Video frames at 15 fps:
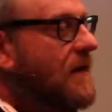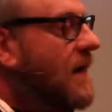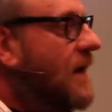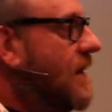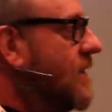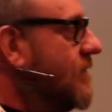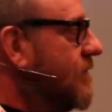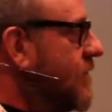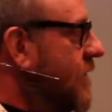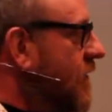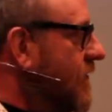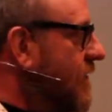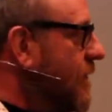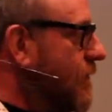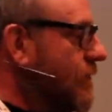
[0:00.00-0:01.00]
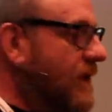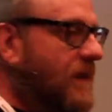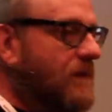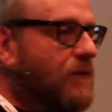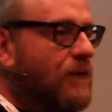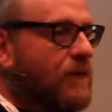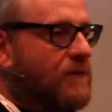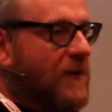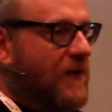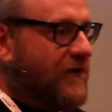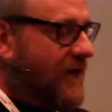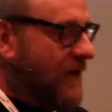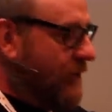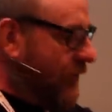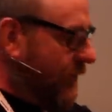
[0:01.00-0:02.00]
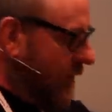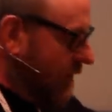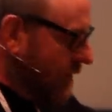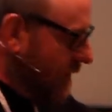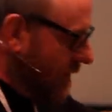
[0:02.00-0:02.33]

because um, I've already bored myself.